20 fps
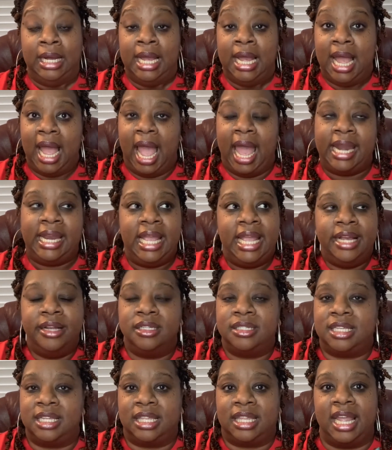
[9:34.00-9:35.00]
And
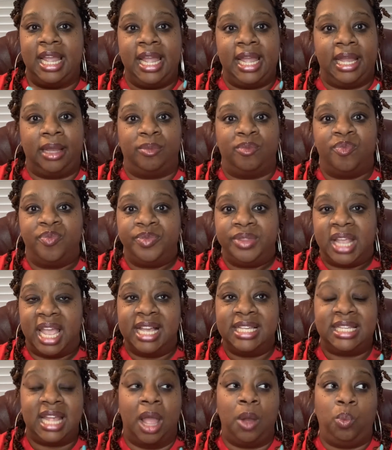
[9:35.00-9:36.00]
here's the thing,
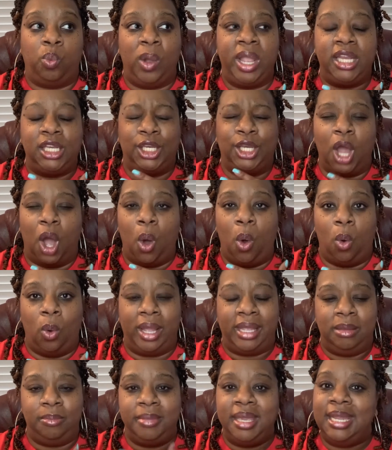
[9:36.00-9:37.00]
is that we know
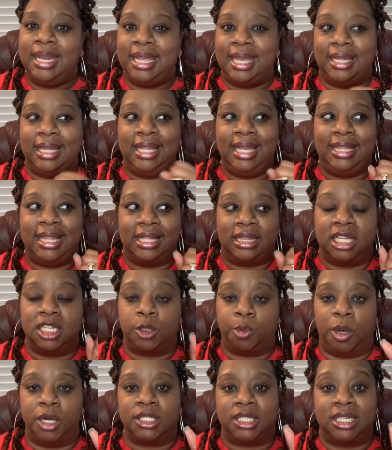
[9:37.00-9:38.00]
immediately that this
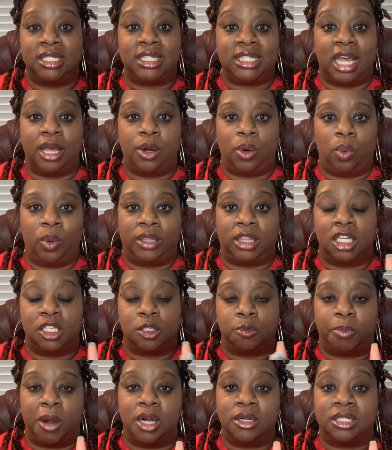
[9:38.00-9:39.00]
person settled with this
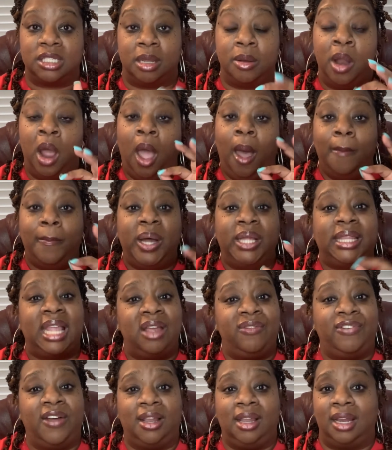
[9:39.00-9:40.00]
person, but they
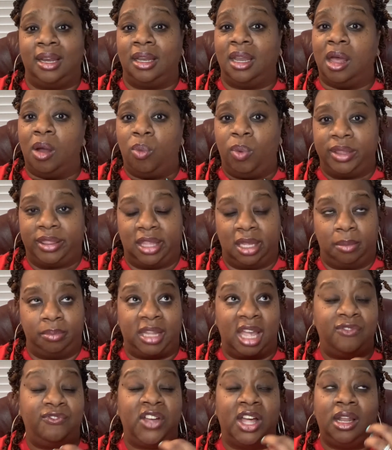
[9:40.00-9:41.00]
fell in love with them.
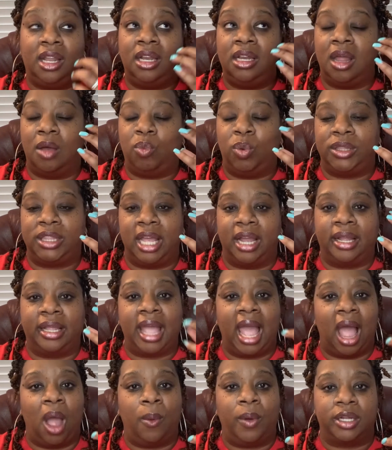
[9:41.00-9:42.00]
They fell in love with their
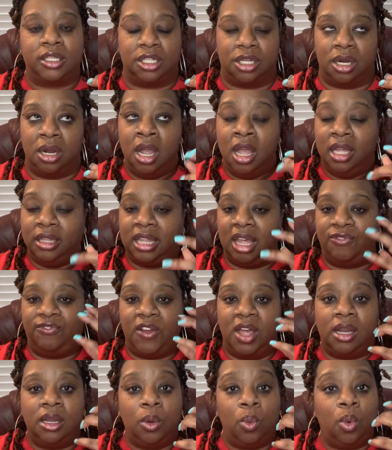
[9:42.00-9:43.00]
character. They
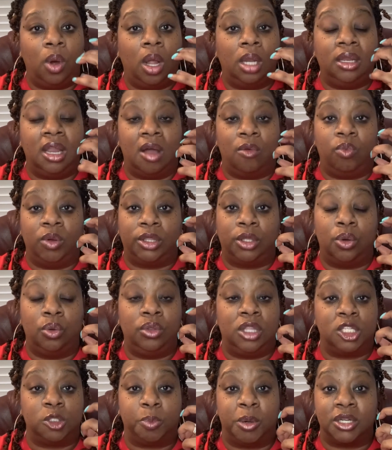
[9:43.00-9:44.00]
fell in love with who
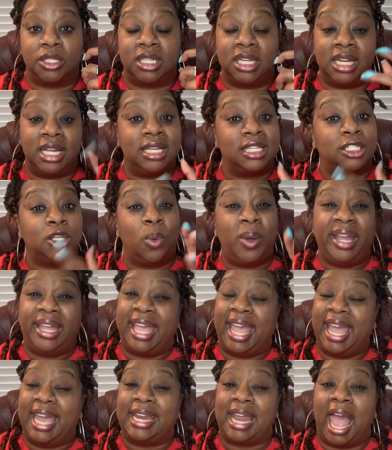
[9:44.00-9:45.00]
this person is. So it
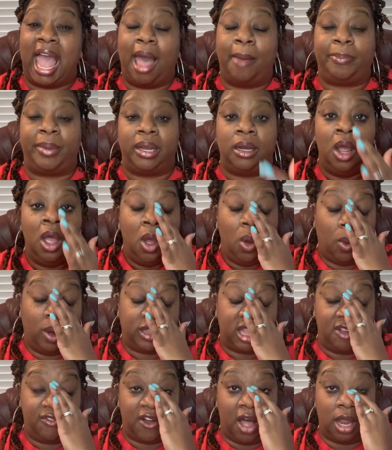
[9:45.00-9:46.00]
can't happen where
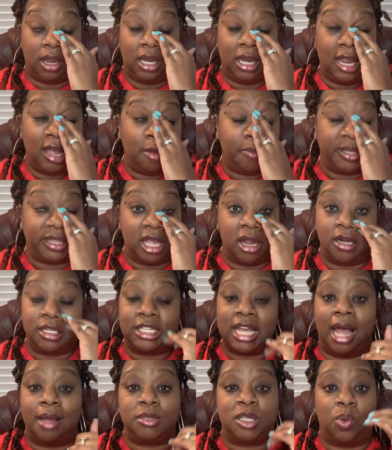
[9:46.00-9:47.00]
they fall in love. But there are
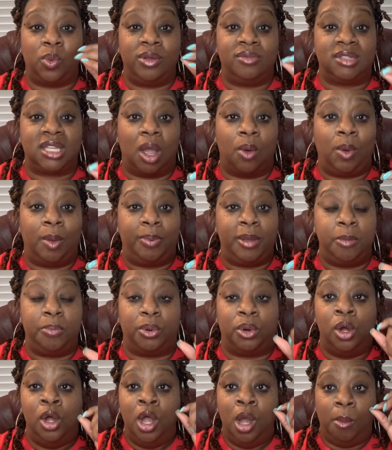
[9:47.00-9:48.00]
times that we've sat with
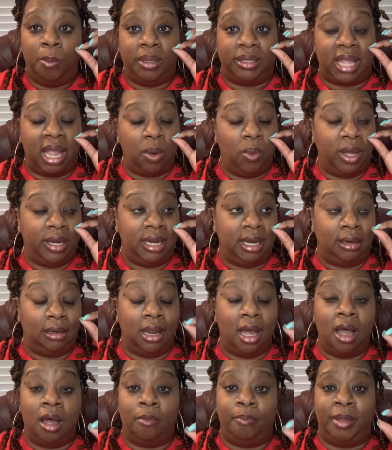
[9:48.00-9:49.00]
people, but they weren't in
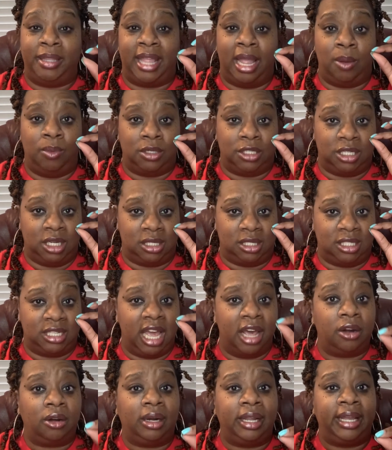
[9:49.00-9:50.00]
love, but they were just
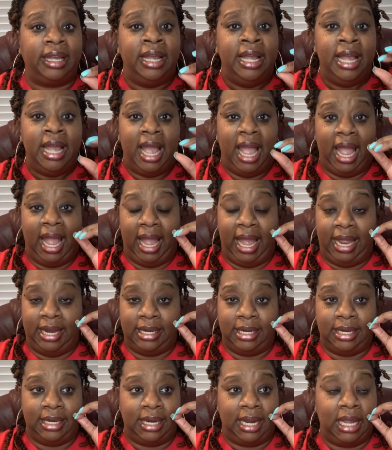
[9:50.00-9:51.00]
settling,
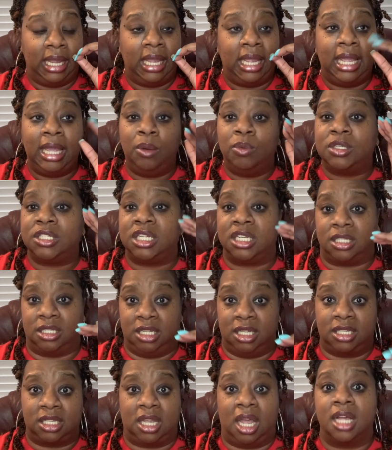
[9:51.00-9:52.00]
and he was just
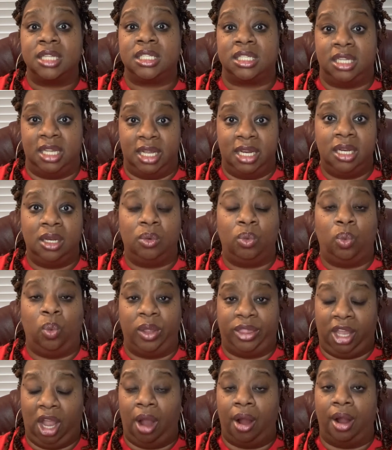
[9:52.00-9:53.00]
disgusted
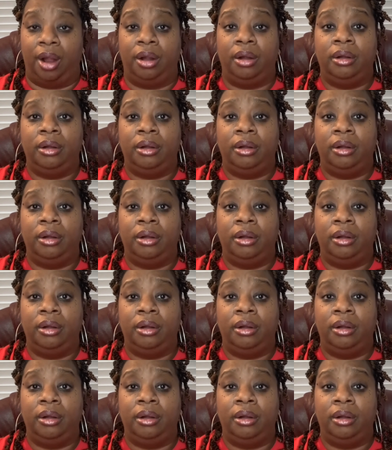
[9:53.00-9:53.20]
with her